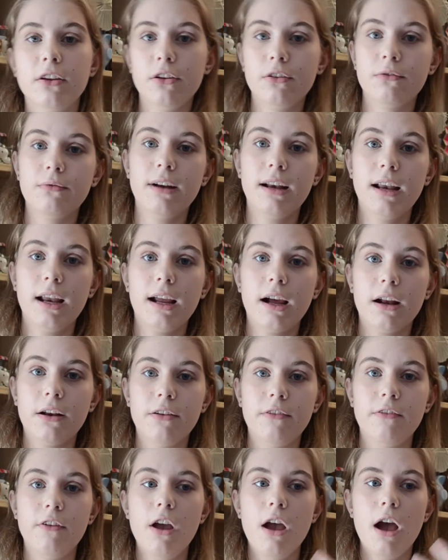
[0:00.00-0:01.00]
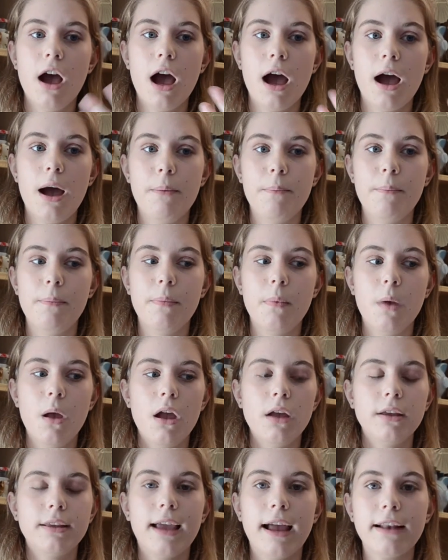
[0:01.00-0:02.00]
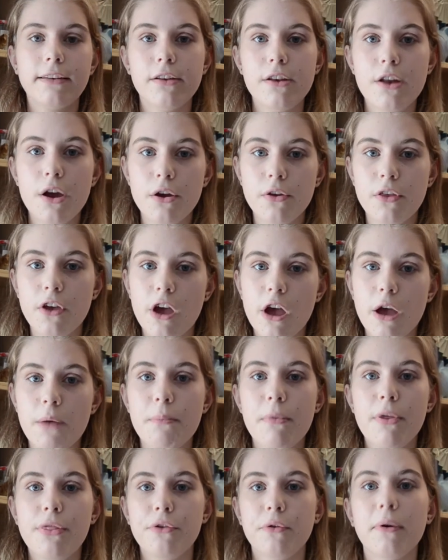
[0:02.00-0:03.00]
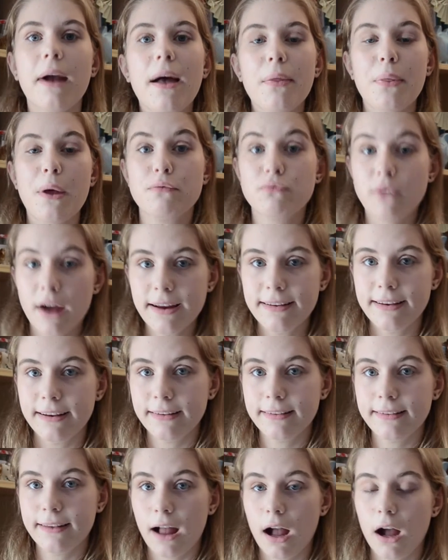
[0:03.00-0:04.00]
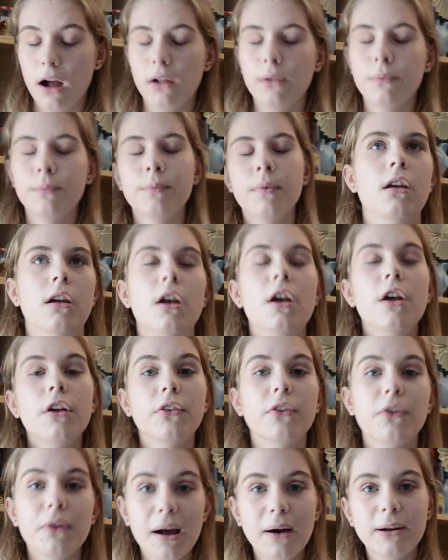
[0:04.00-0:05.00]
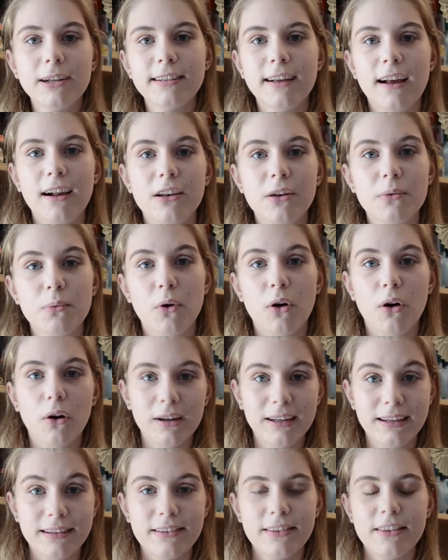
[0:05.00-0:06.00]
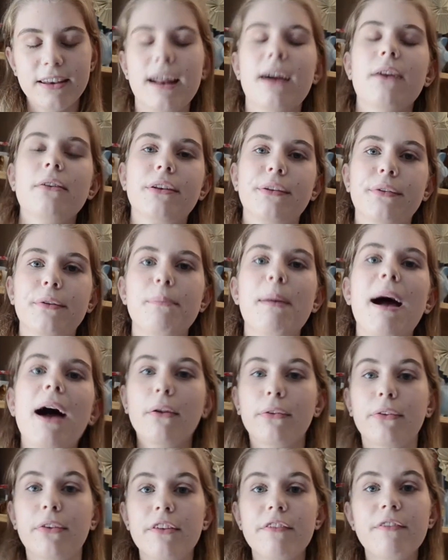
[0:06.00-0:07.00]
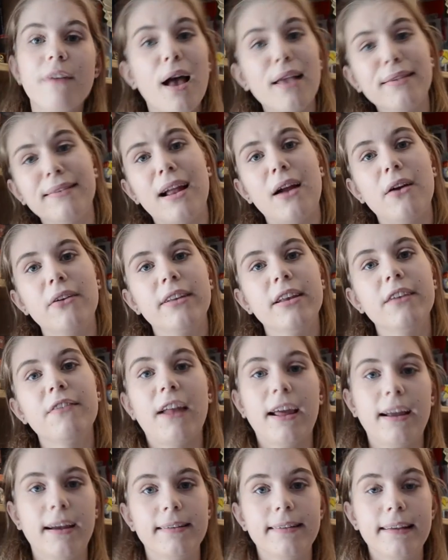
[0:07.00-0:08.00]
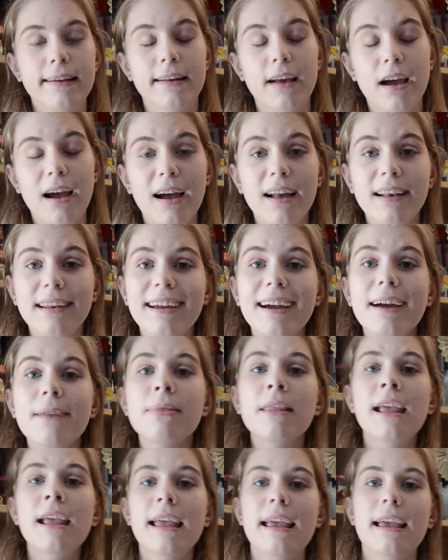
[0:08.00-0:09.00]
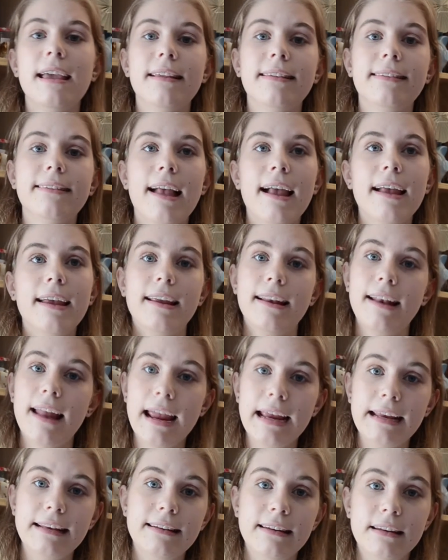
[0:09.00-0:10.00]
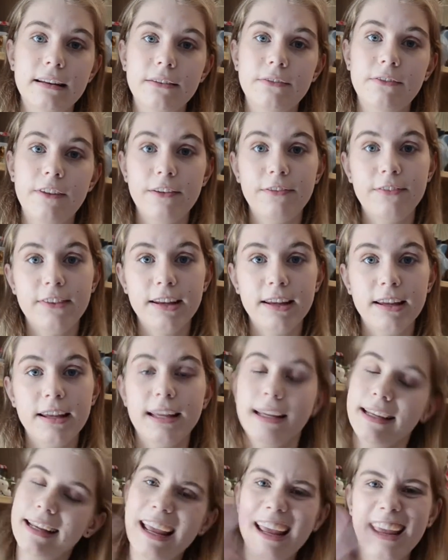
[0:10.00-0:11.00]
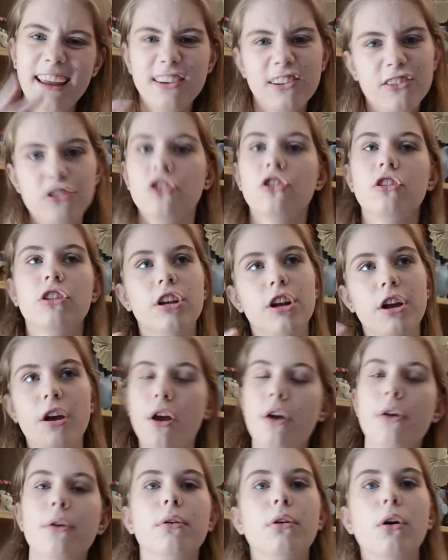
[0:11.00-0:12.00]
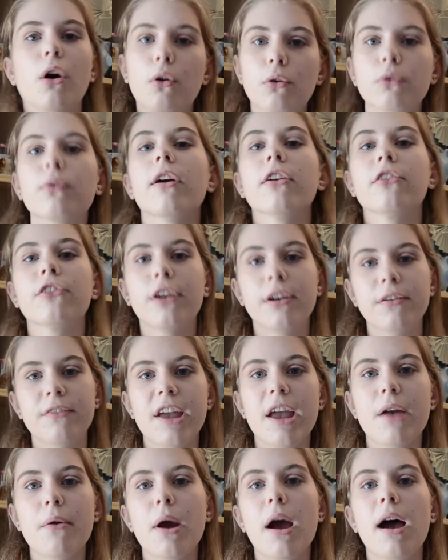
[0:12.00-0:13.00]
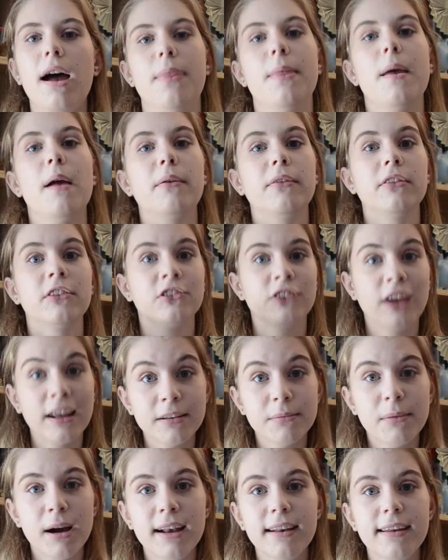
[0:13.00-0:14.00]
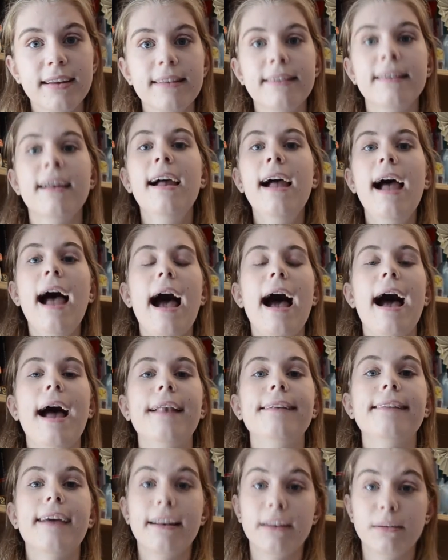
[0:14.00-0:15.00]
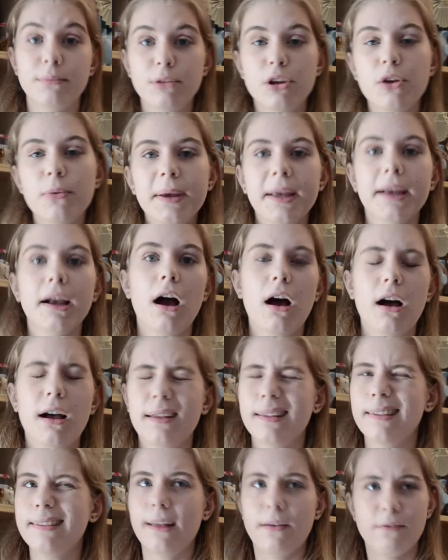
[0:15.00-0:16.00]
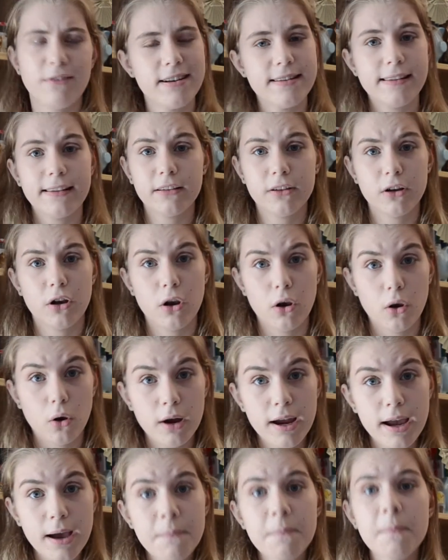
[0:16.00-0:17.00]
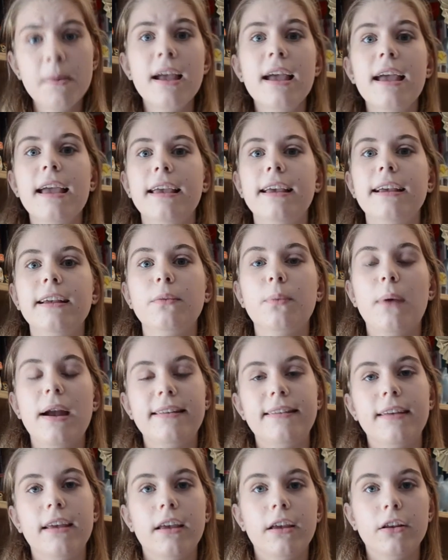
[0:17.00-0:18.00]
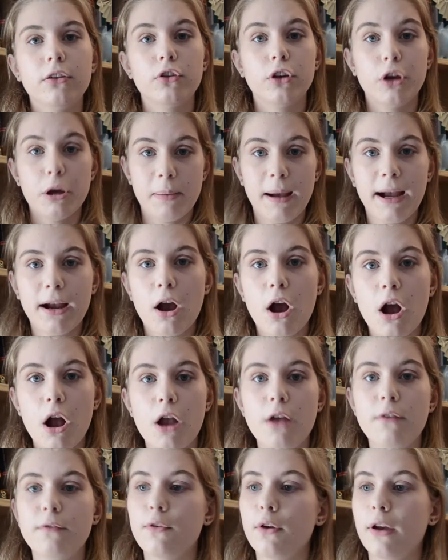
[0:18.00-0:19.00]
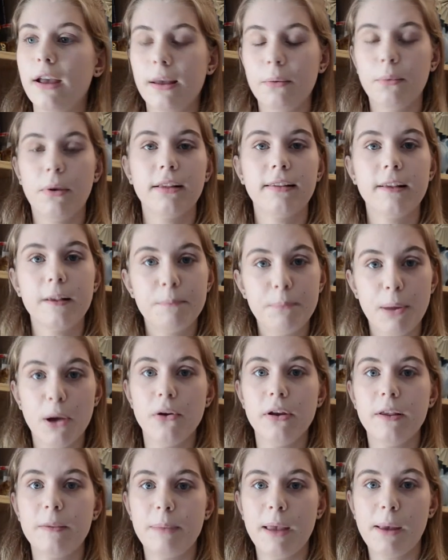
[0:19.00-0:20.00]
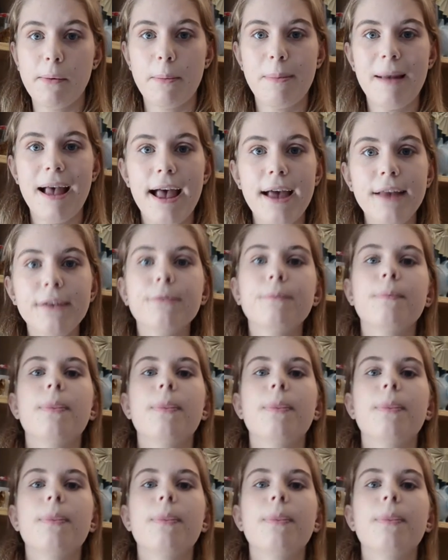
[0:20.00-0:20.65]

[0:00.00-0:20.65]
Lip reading: You can really kind of get to know them throughout their writing style. So now I'll tell you what each of the narratives about. So the first narrative, like I said earlier, is set in 1850-ish, you know, gold rush kind of era, and they're in the Chatham Islands, and Adam Ewing, our San Franciscan lawyer, he's waiting to go back home for whilst his boat is being repaired.